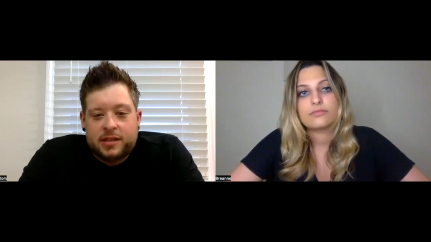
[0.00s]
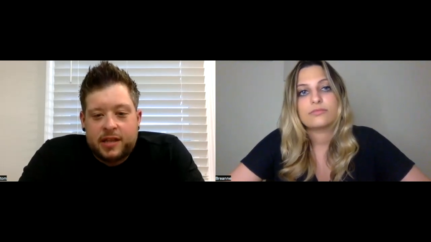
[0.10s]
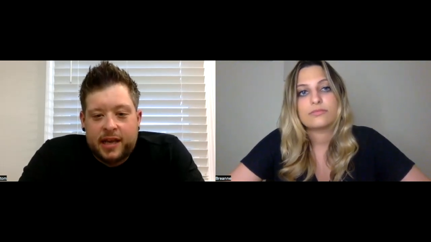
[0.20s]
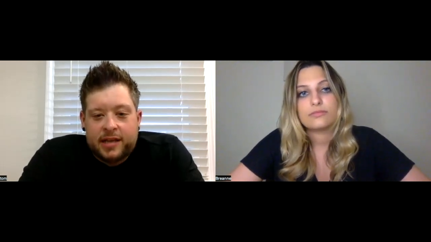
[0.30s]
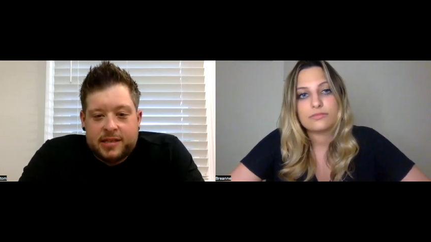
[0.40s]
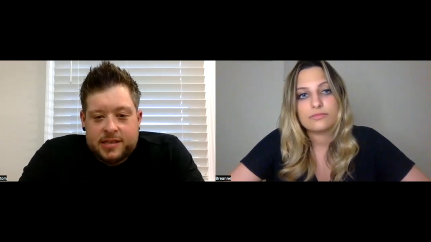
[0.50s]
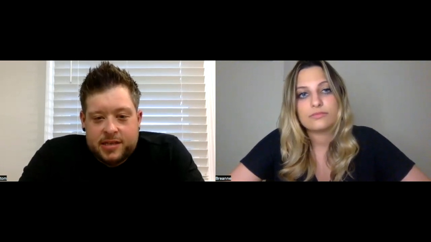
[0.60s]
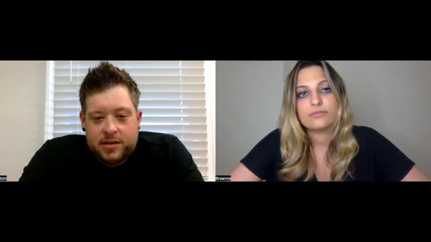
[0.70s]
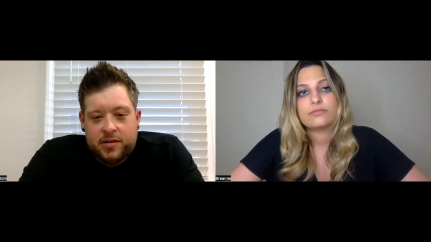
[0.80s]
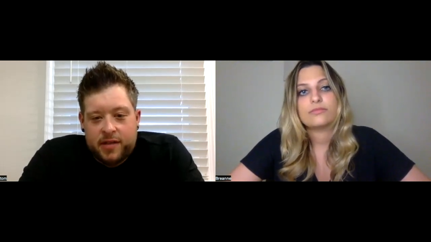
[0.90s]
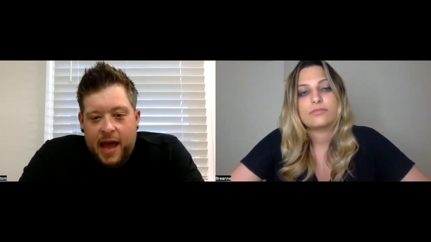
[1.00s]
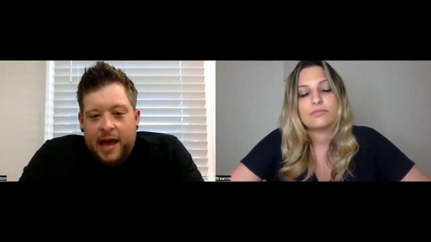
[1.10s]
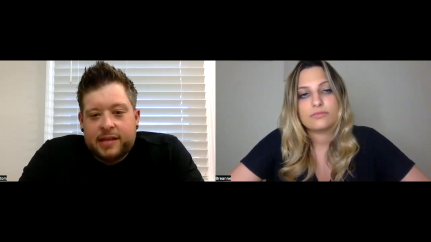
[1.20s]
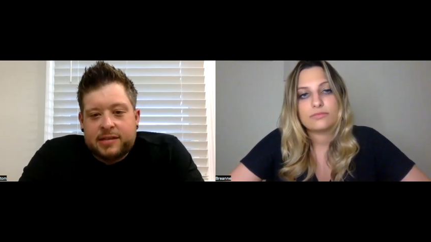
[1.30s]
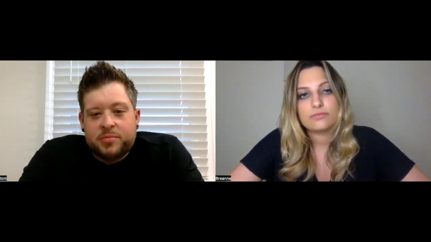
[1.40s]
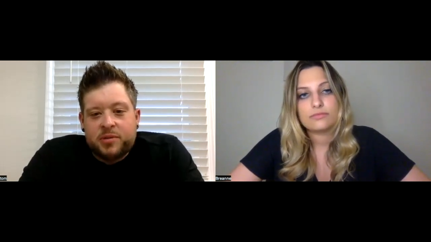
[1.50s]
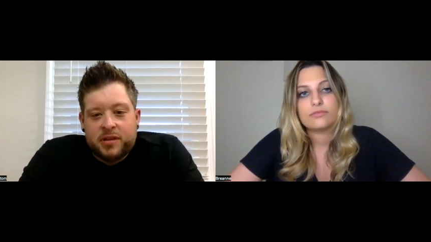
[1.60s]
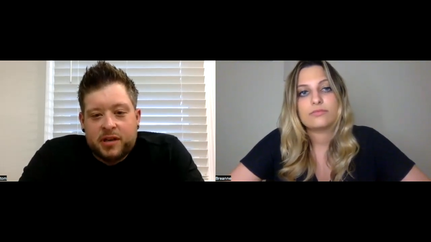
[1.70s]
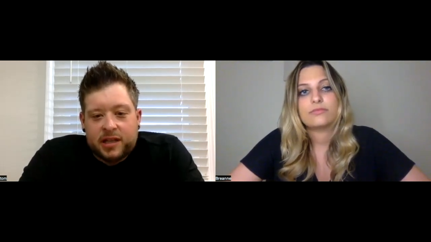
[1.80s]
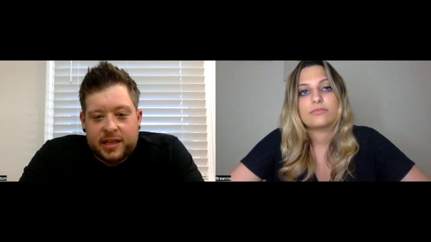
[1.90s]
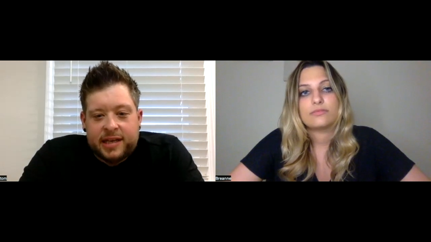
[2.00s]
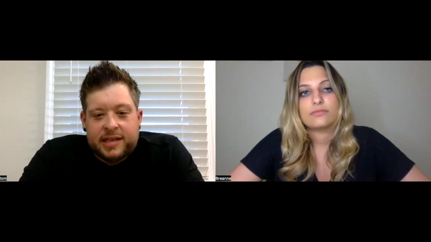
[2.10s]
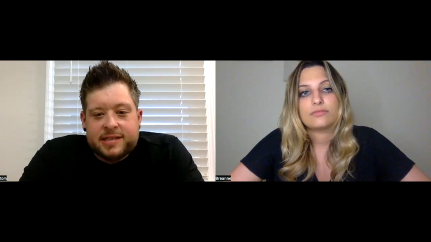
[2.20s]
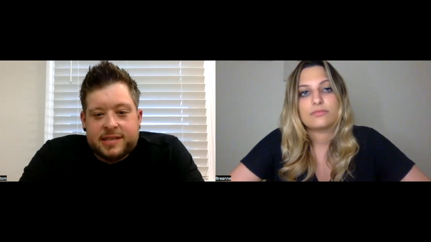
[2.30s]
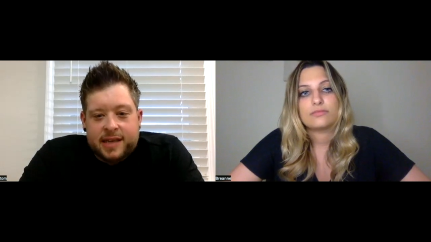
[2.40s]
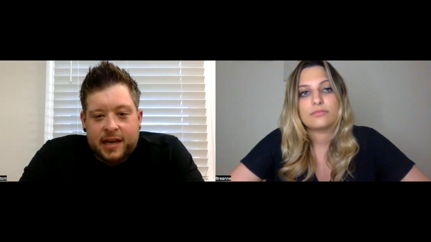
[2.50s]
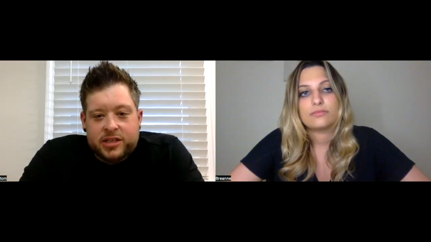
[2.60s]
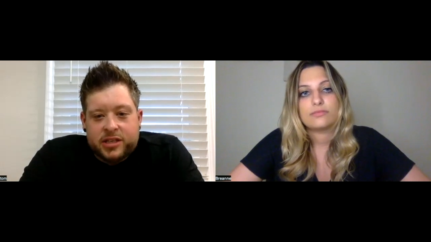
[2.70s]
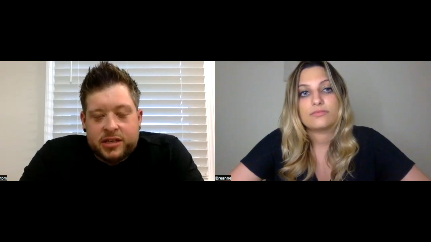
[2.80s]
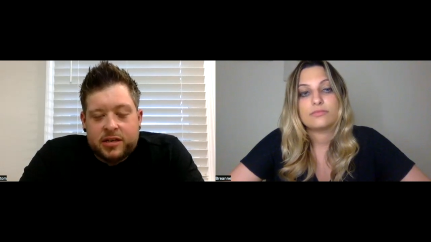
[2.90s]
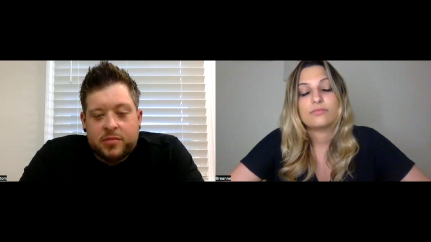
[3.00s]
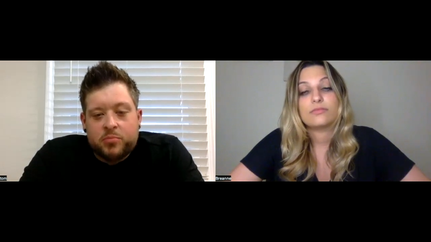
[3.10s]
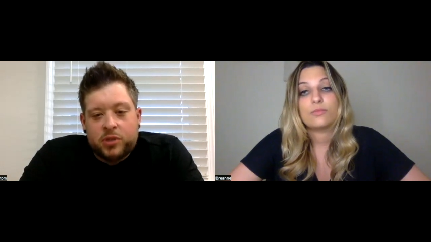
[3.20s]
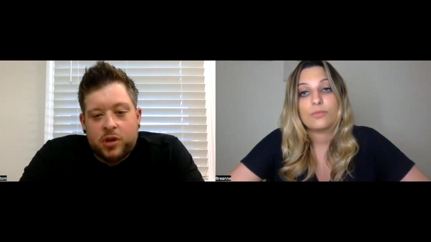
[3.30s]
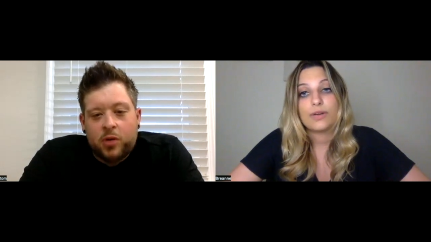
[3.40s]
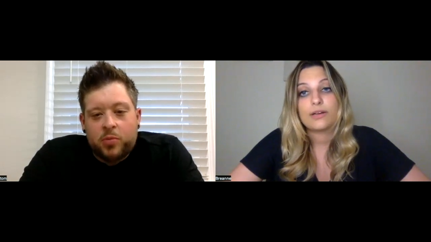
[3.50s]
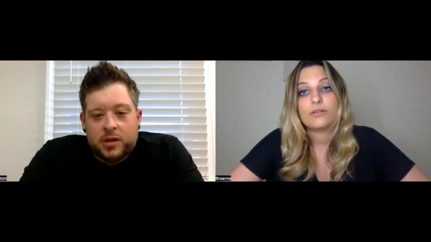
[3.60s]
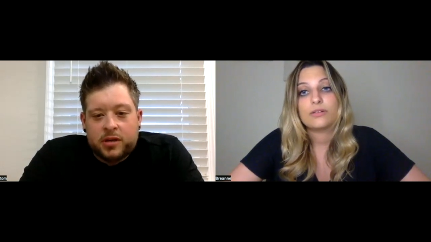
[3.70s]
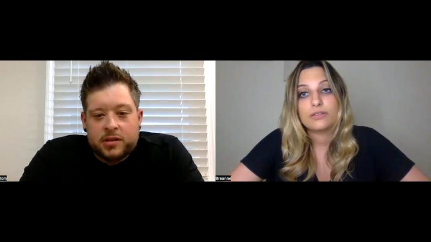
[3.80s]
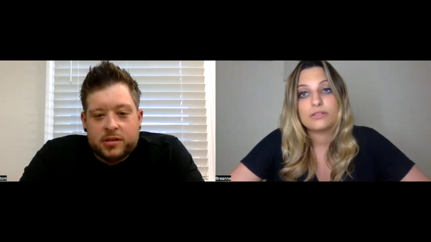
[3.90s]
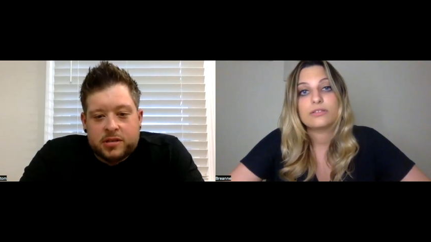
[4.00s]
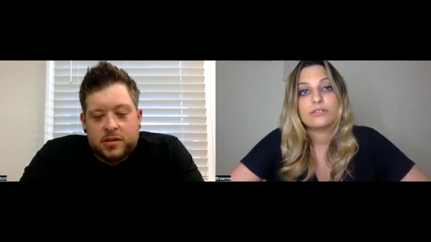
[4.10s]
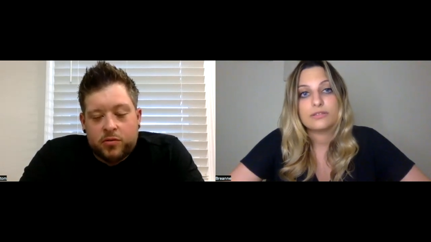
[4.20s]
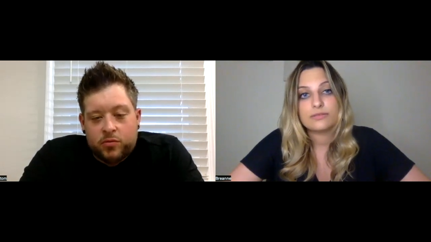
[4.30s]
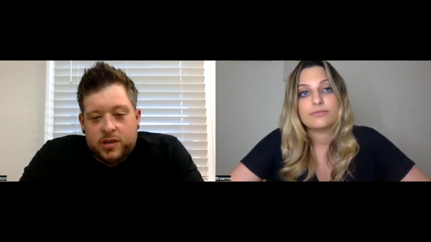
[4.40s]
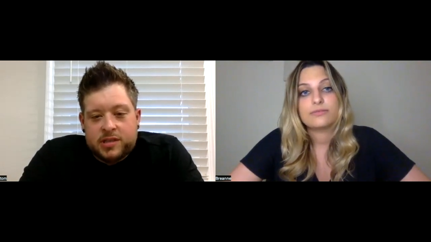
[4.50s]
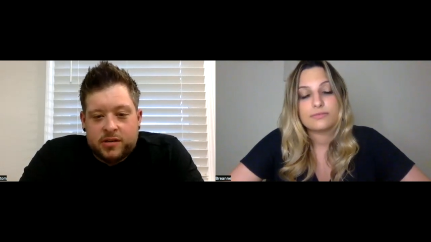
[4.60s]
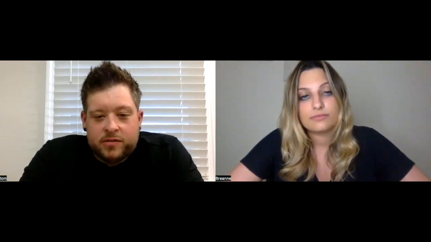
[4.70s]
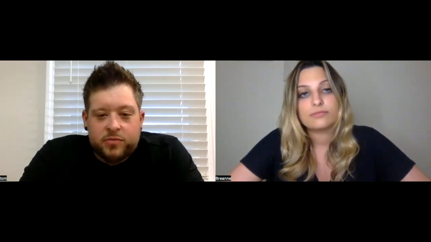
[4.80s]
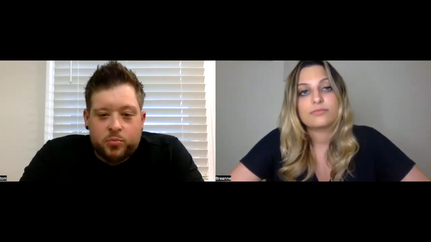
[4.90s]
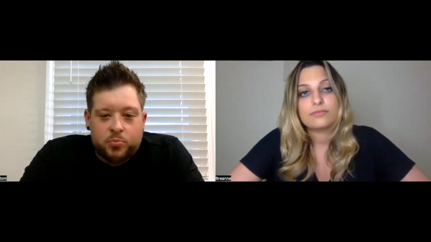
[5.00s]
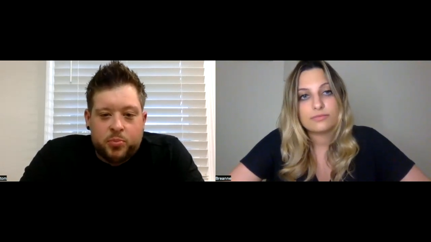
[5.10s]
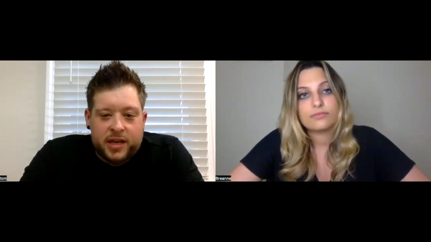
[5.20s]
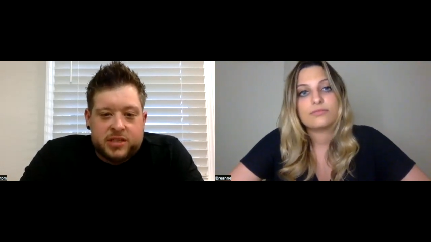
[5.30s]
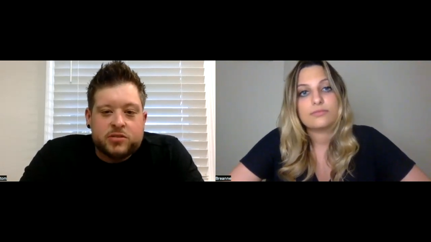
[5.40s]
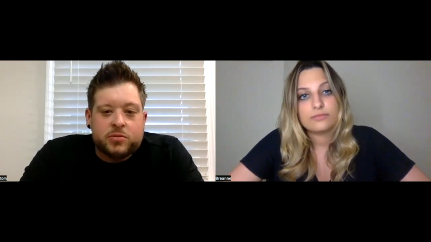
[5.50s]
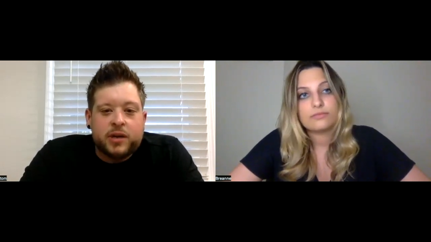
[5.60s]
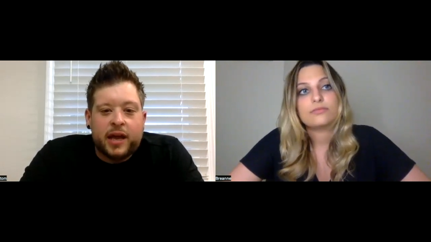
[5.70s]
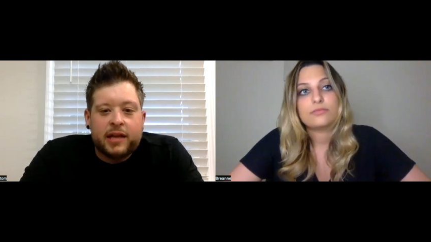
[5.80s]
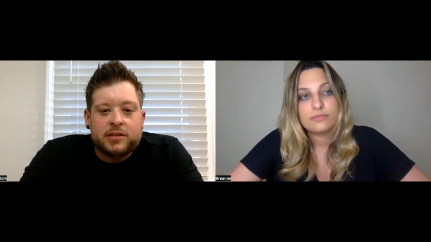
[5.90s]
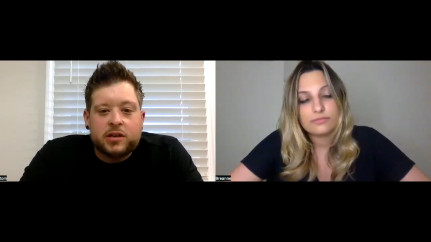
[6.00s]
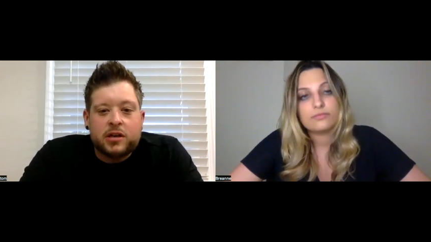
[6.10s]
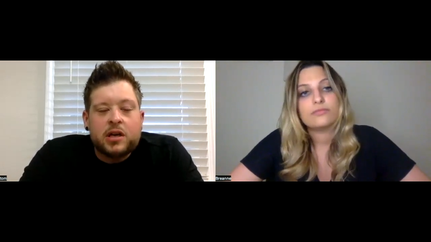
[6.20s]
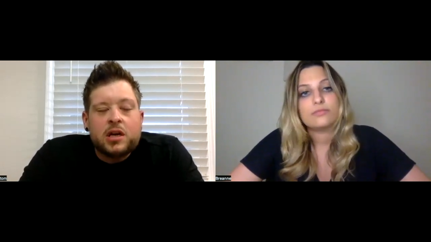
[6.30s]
Speaker 1: they consider that to be the cleanest section, because the risk of patients with cancer.